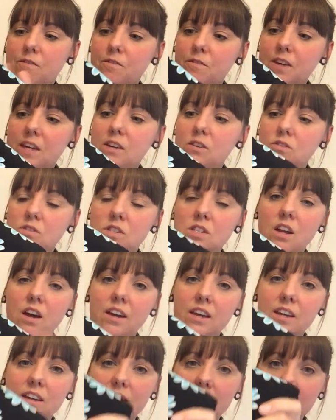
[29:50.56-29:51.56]
it feels
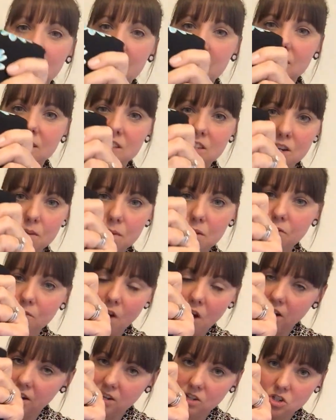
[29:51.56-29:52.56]
like it's going to be
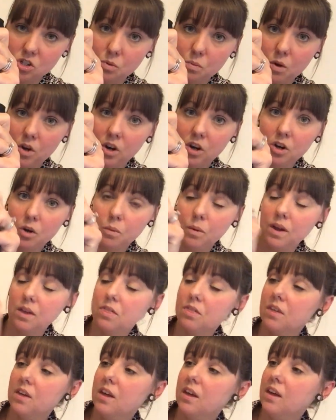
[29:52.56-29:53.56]
fine to work with.
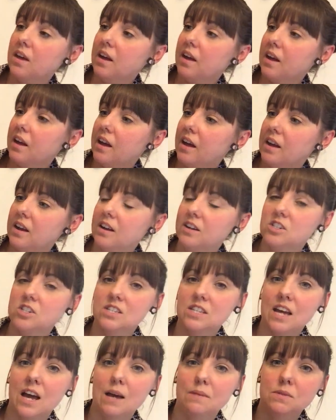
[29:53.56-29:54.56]
And I
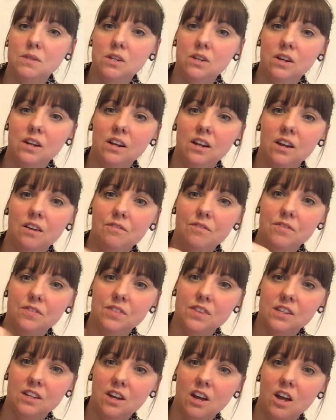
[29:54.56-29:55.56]
just absolutely love
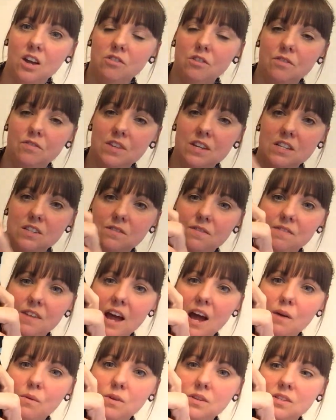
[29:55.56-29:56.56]
the colour of these
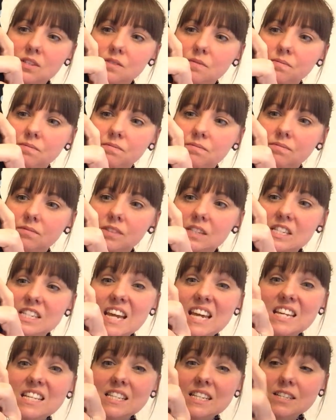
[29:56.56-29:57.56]
flowers.
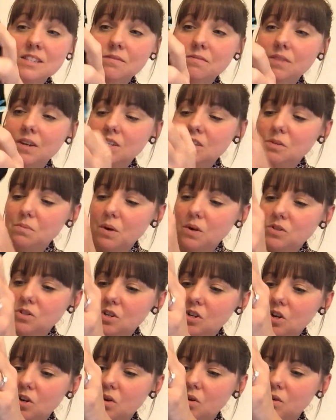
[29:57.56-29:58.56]
Daisies, I suppose
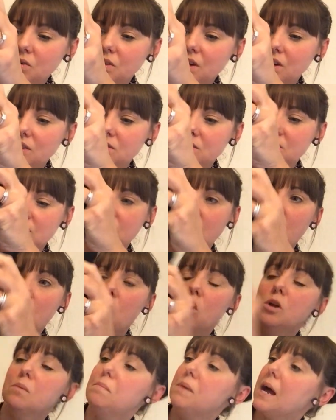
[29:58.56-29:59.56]
you could call those.
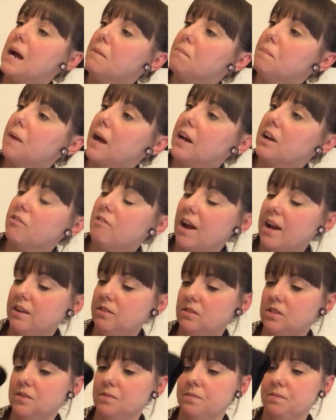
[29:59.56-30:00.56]
On a black
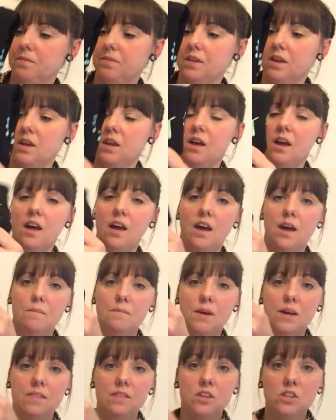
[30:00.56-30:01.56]
background.
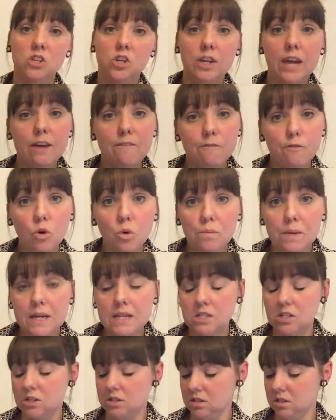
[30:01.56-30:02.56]
And you get 4
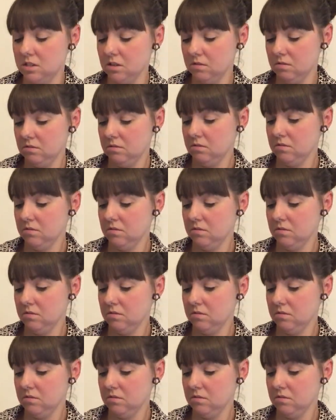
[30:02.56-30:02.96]
metres